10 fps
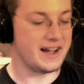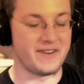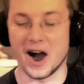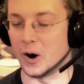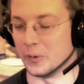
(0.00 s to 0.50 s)

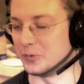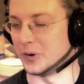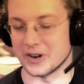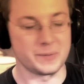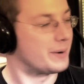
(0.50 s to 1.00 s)
I've always
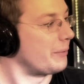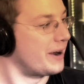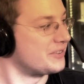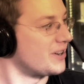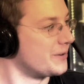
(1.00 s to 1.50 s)
wanted to open up a
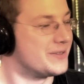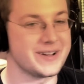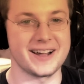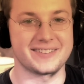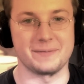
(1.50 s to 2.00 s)
restaurant with you
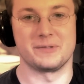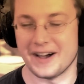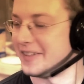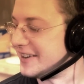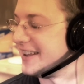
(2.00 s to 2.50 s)
guys, and I'm
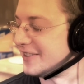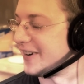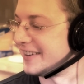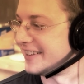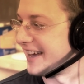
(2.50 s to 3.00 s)
glad that today's
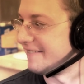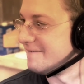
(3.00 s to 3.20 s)
finally the